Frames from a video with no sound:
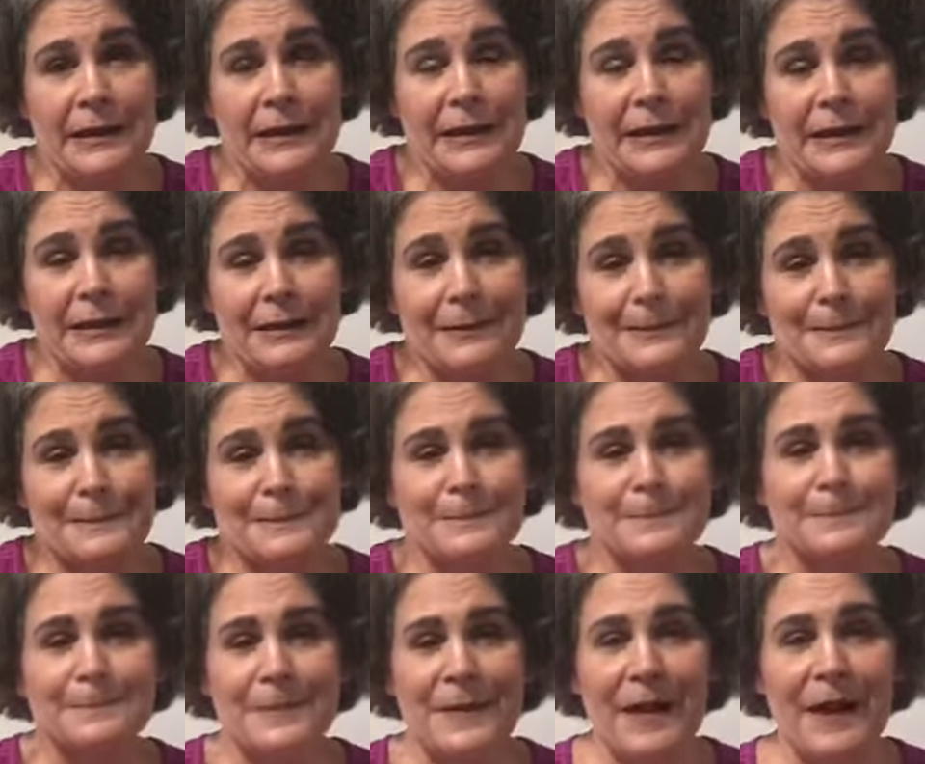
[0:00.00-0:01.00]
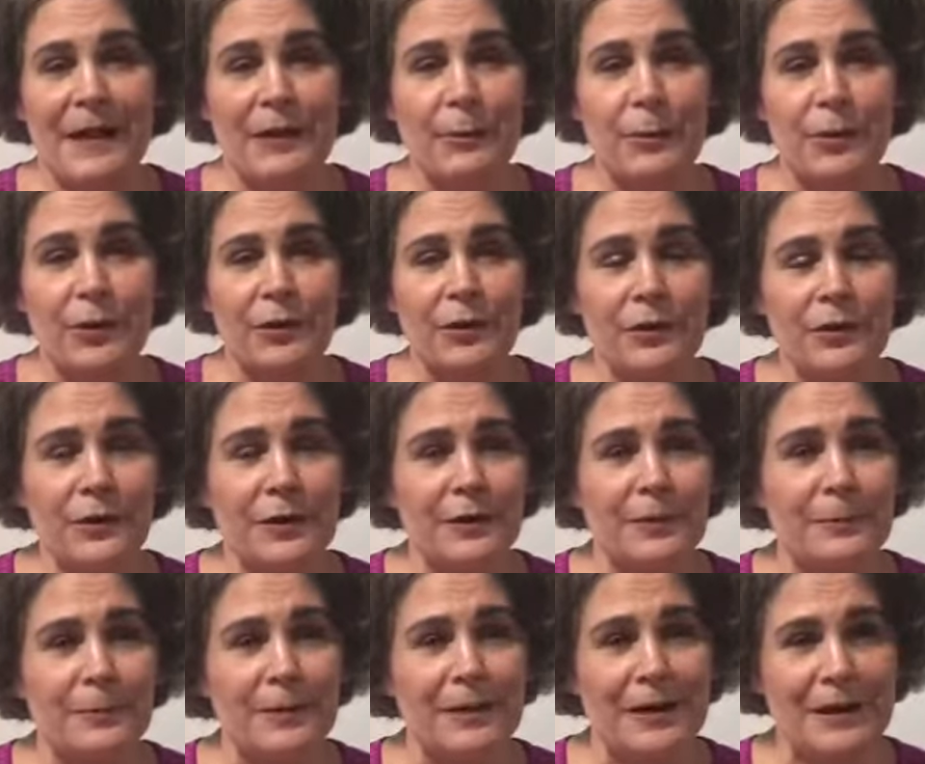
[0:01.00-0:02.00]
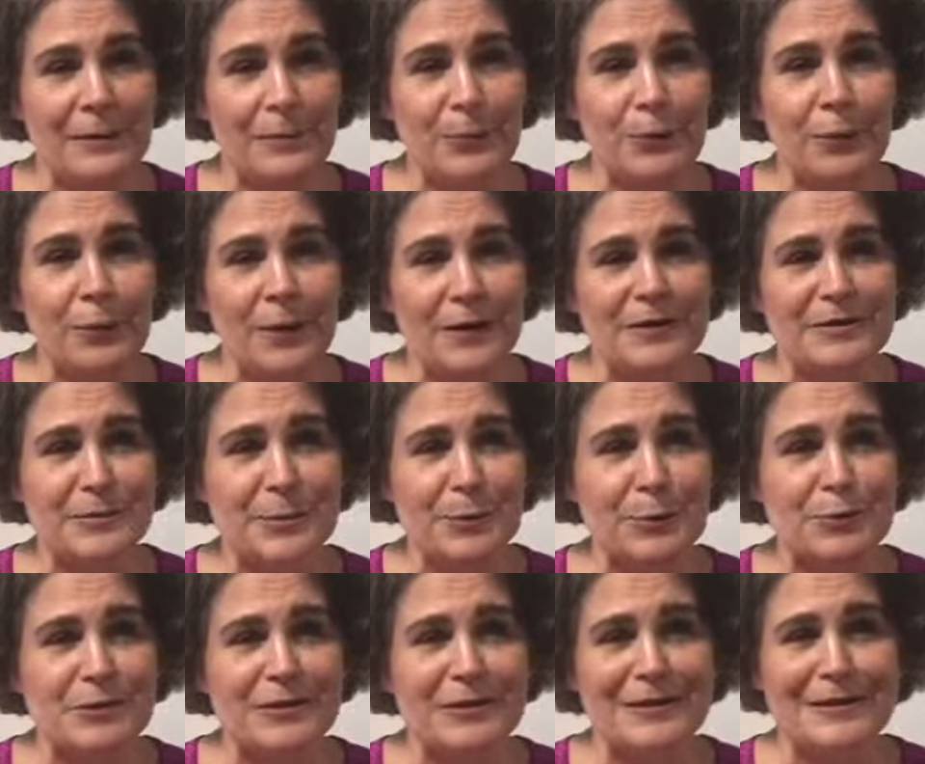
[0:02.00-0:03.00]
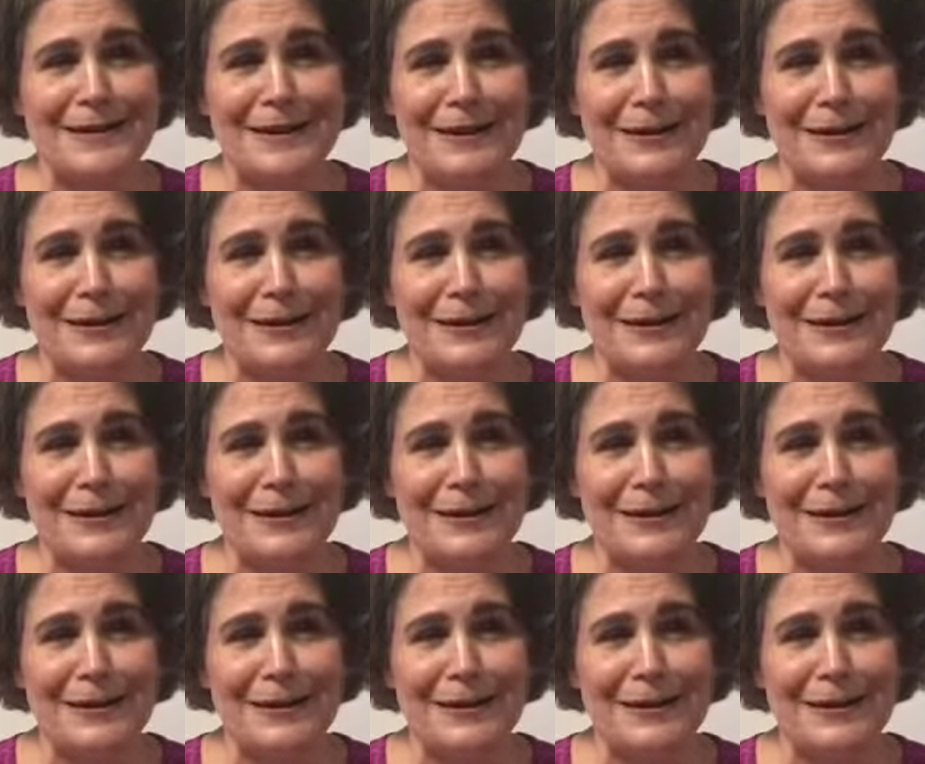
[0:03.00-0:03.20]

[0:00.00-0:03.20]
yeah, I will keep you guys posted.